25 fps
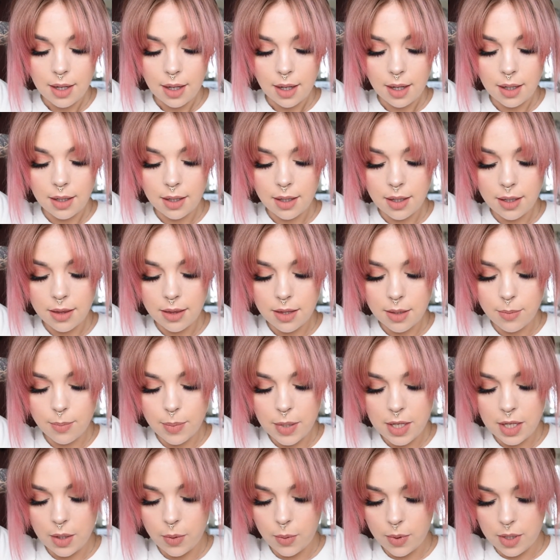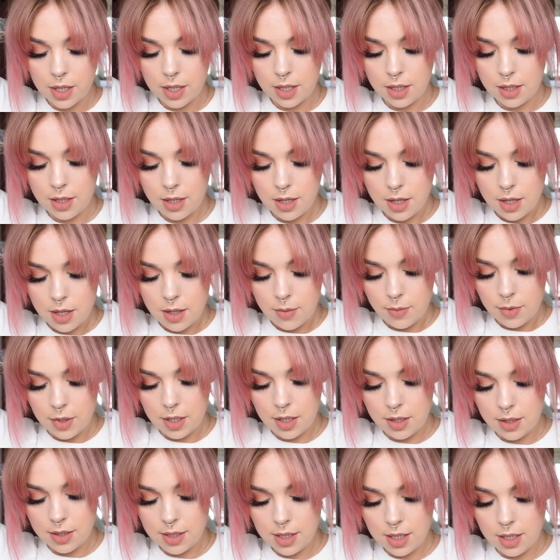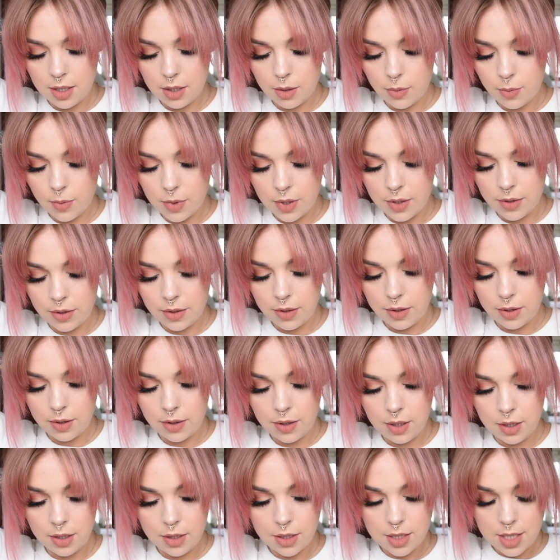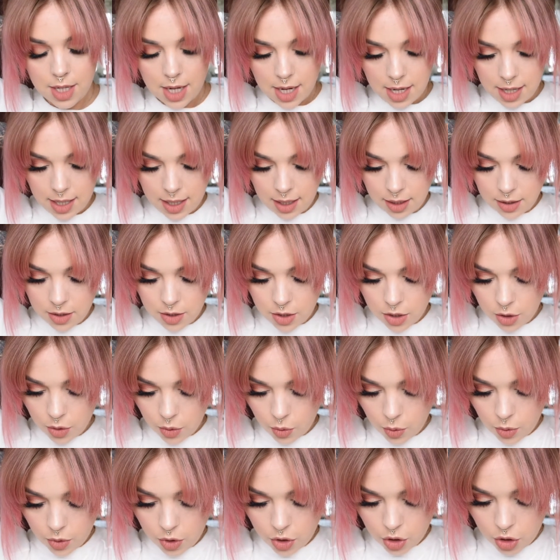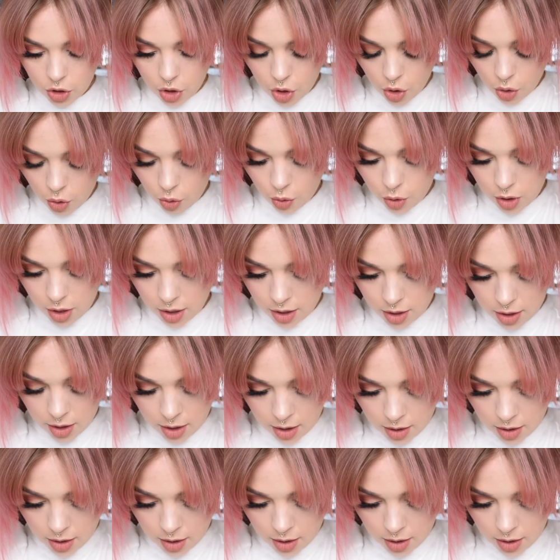and not the big one because I don't want the tie to show.